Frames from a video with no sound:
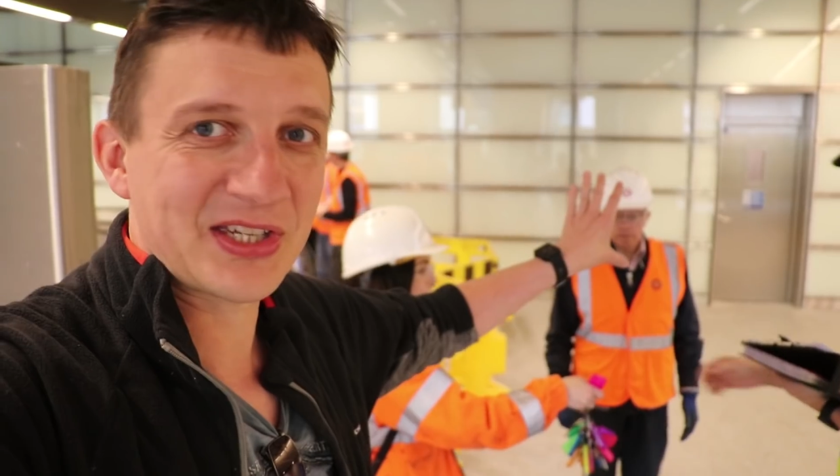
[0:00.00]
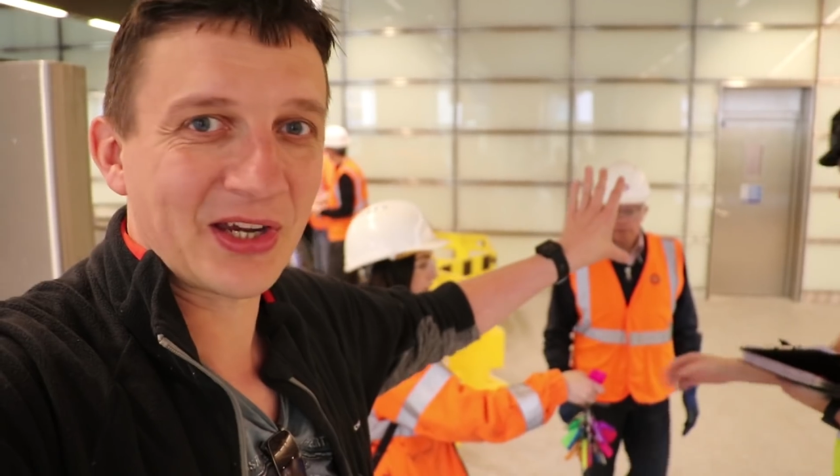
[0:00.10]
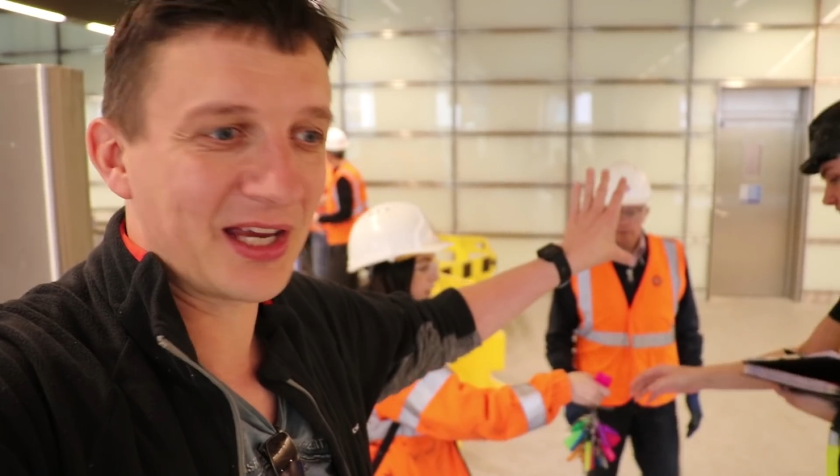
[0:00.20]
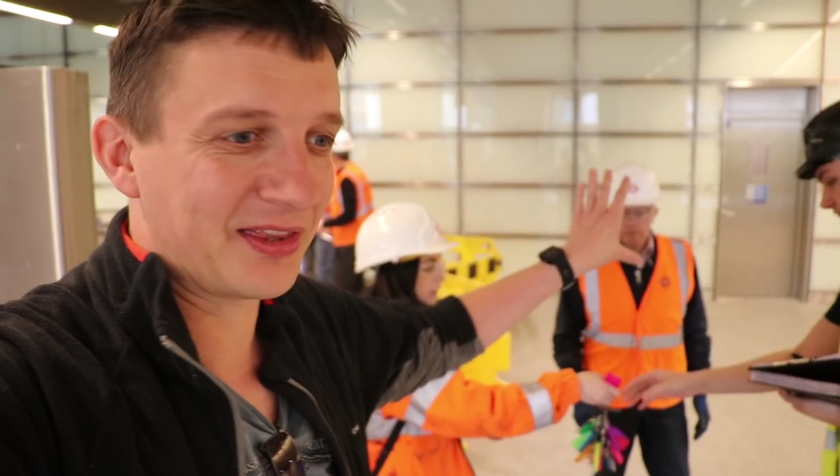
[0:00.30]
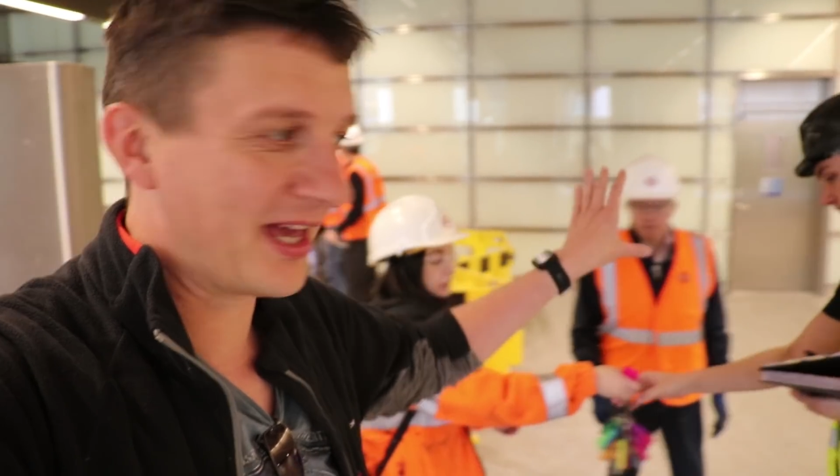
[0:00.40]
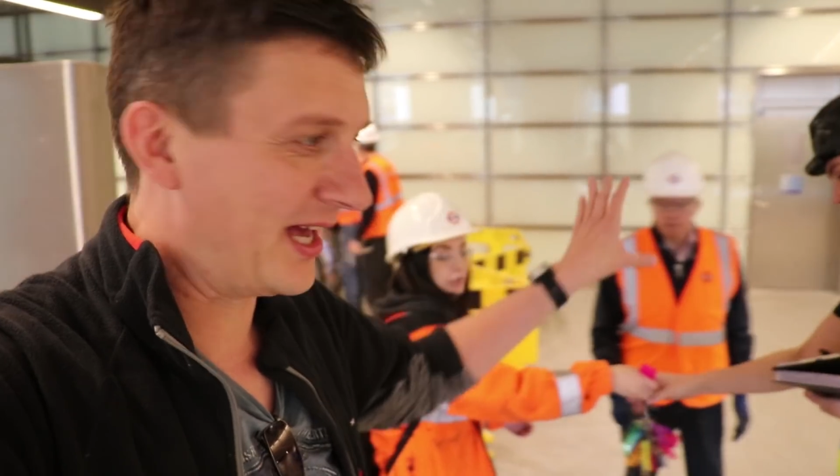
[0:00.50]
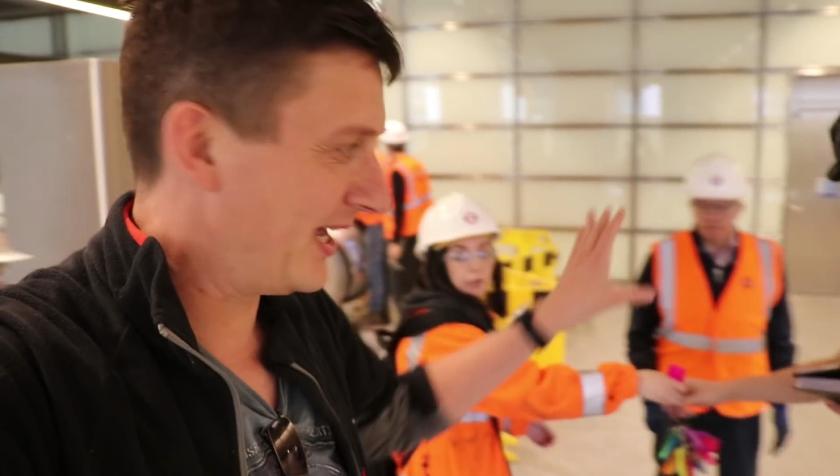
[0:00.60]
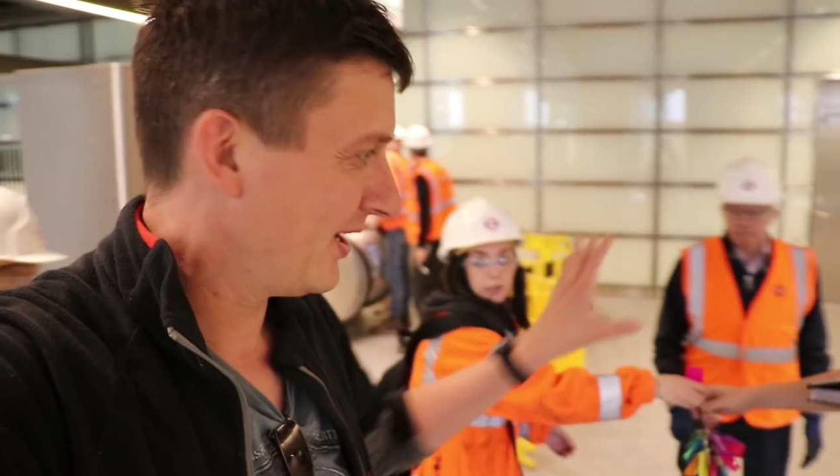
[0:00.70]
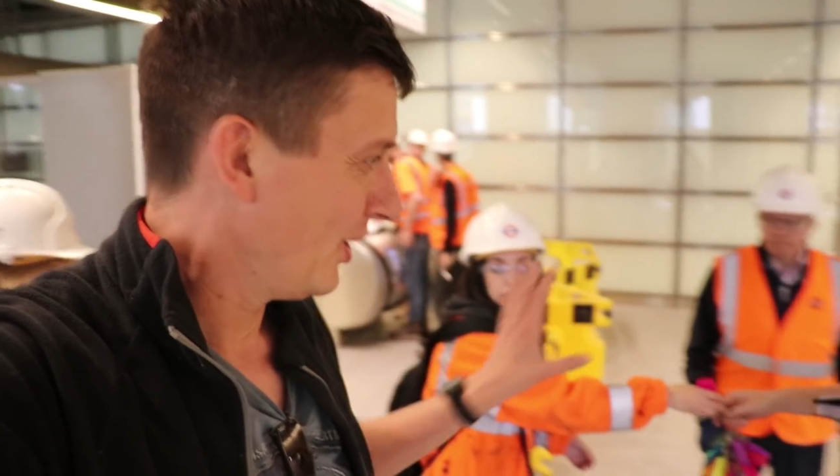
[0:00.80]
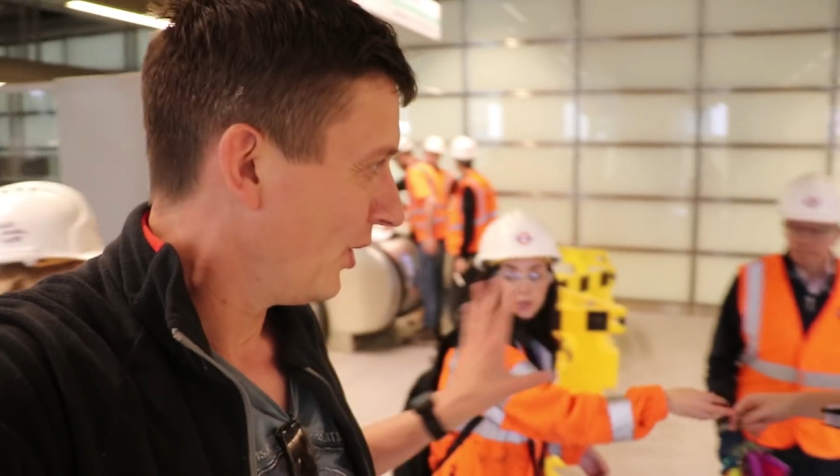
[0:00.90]
side
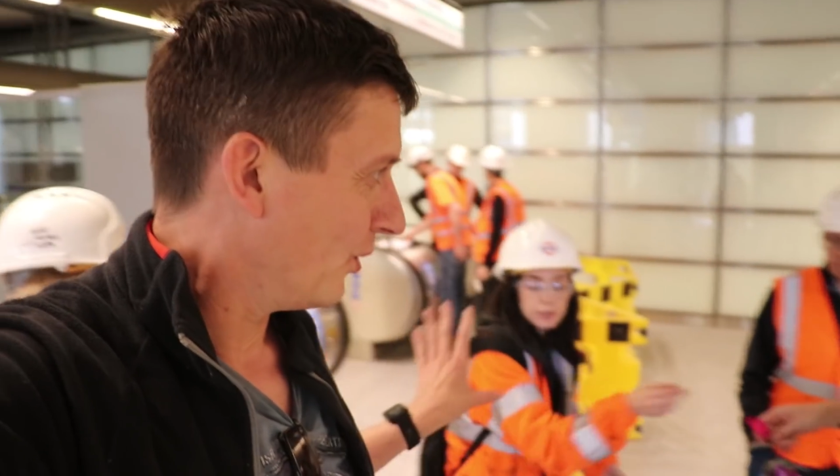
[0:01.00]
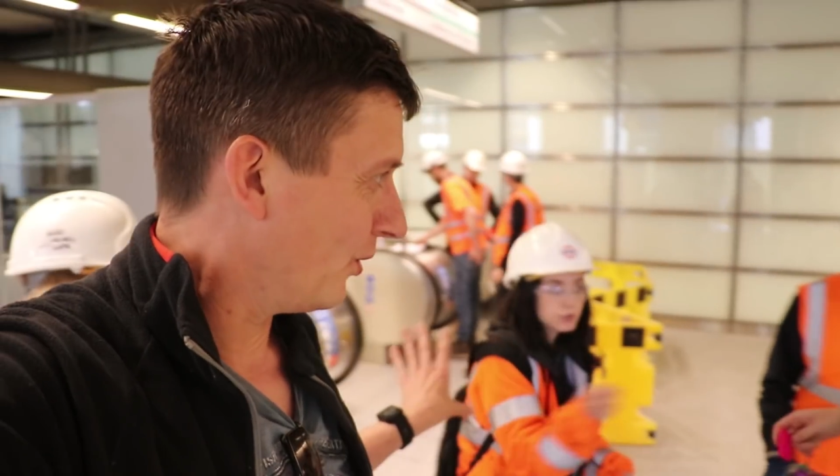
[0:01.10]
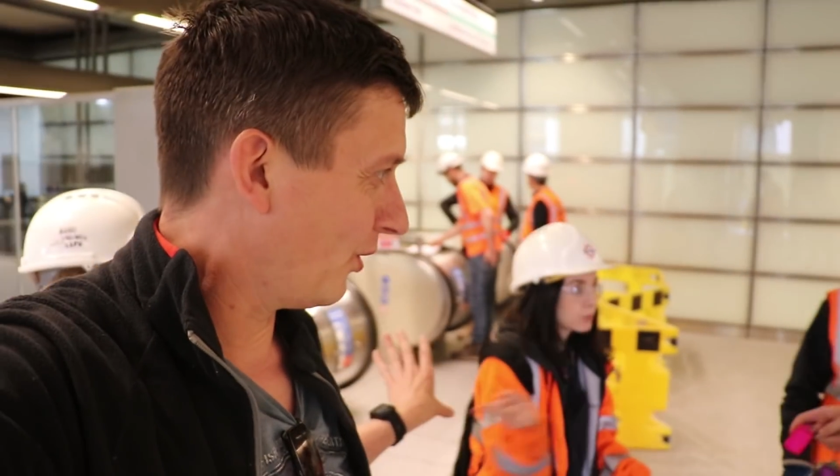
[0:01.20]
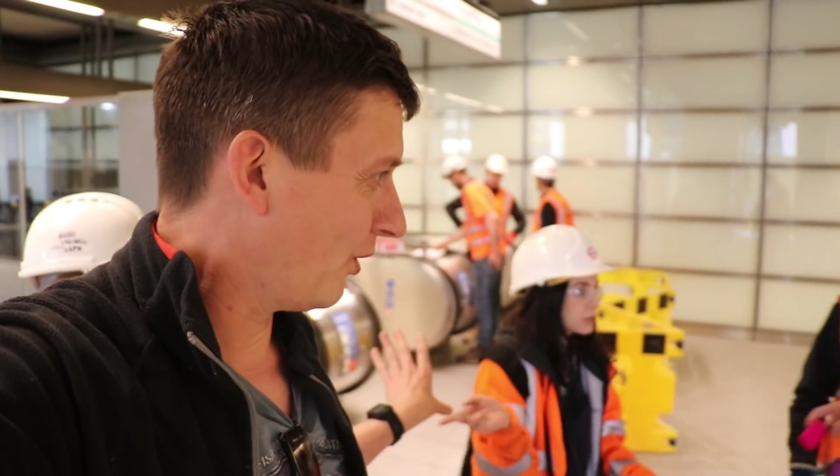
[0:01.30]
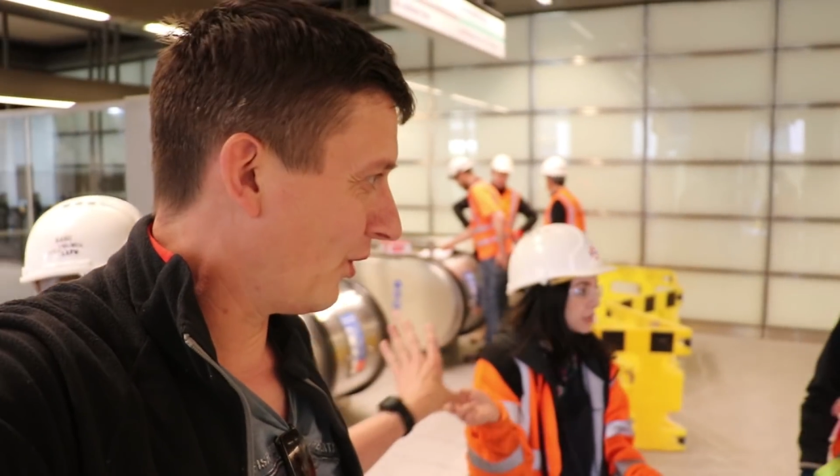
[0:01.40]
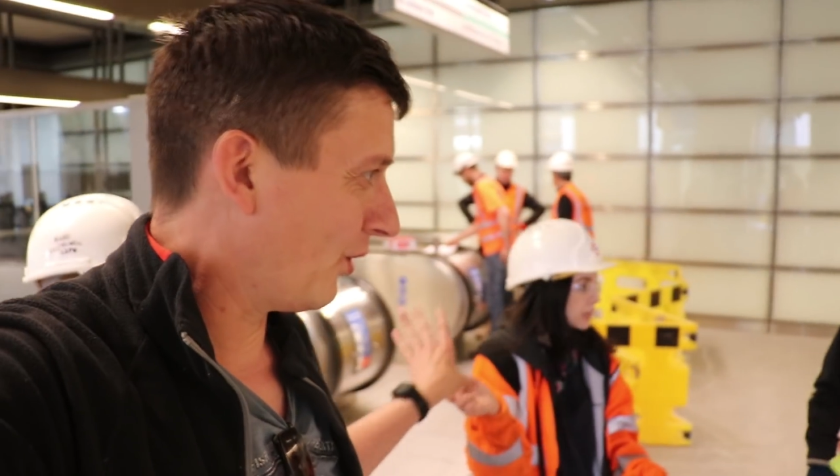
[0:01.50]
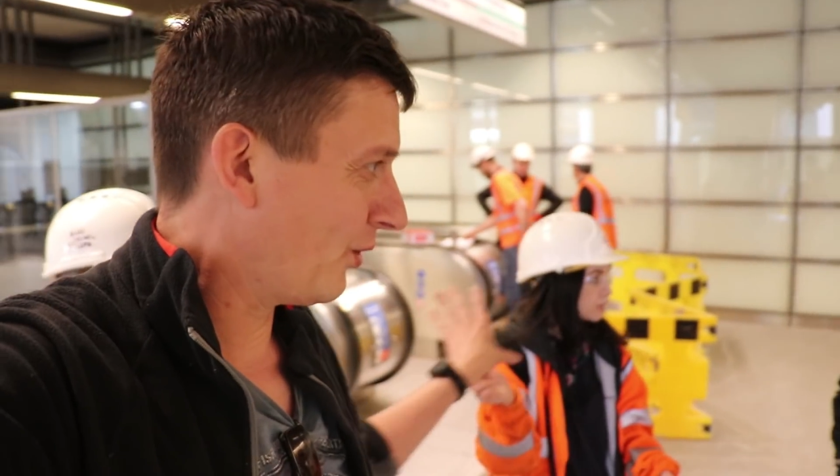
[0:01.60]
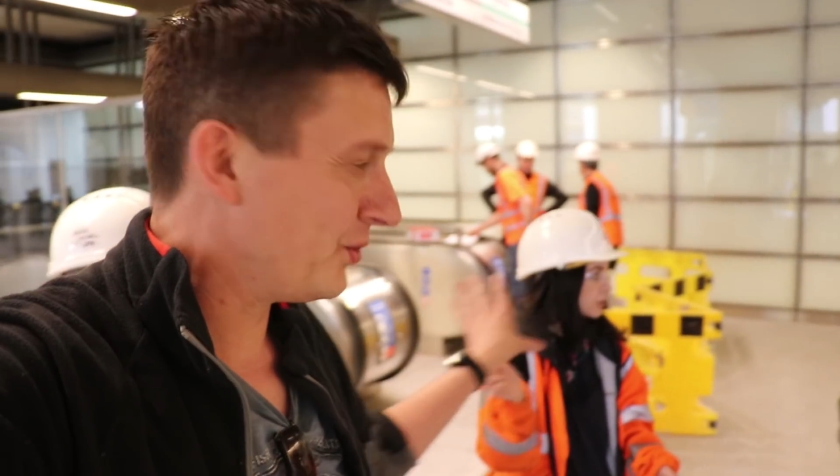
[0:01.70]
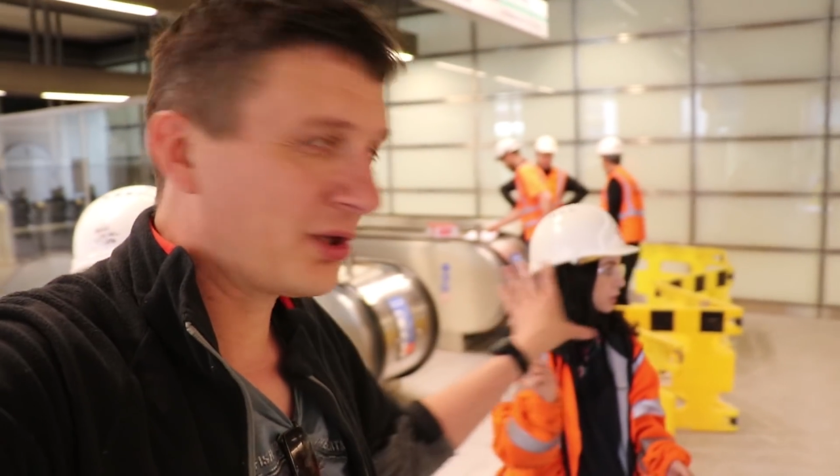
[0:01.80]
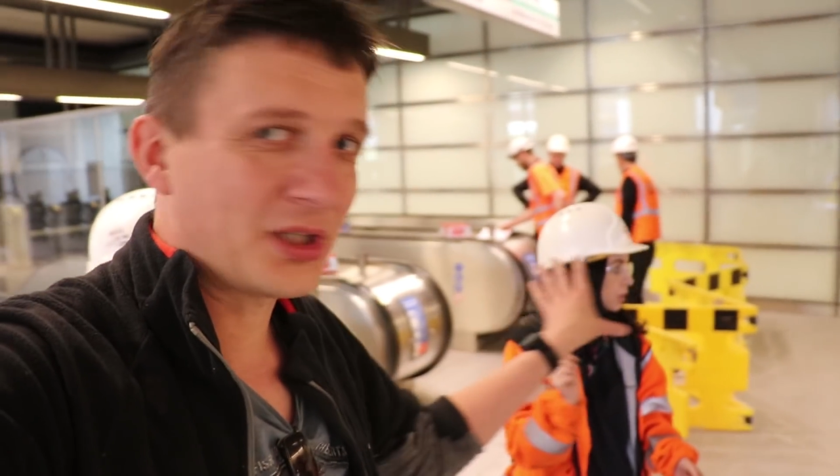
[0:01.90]
there. Or you